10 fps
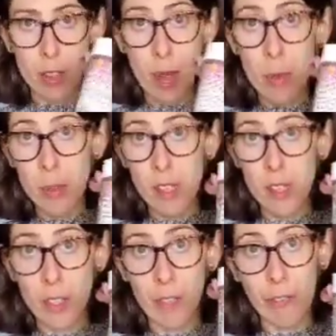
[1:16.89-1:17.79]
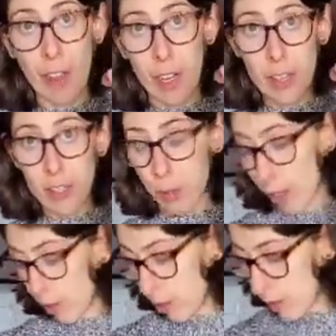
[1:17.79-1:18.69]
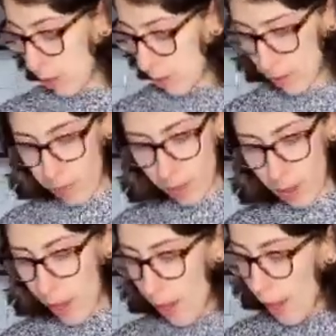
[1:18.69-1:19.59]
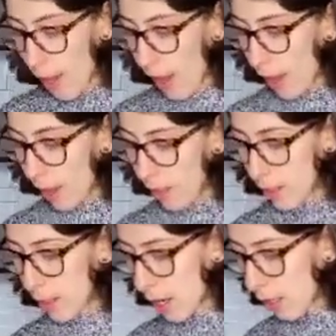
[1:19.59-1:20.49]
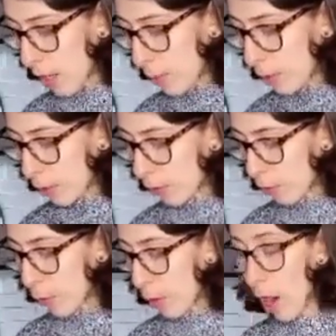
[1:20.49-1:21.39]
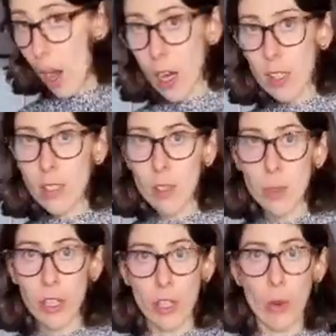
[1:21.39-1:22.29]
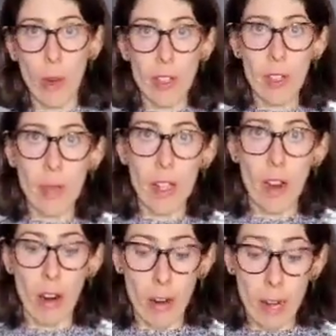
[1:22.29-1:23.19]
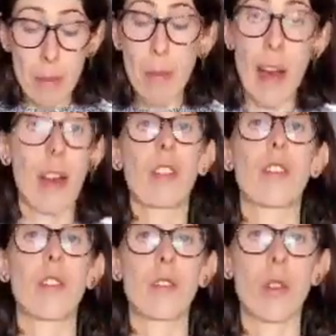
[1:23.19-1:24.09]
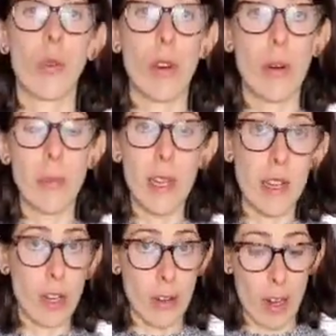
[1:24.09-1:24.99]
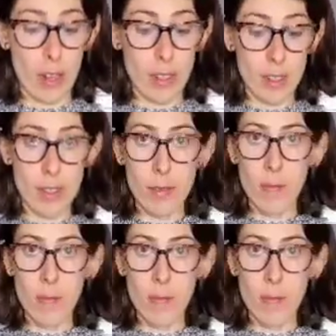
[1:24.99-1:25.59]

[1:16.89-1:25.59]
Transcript: I'm using confetti sprinkles, and a couple of rocks, which are going to be our impactors or meteorites.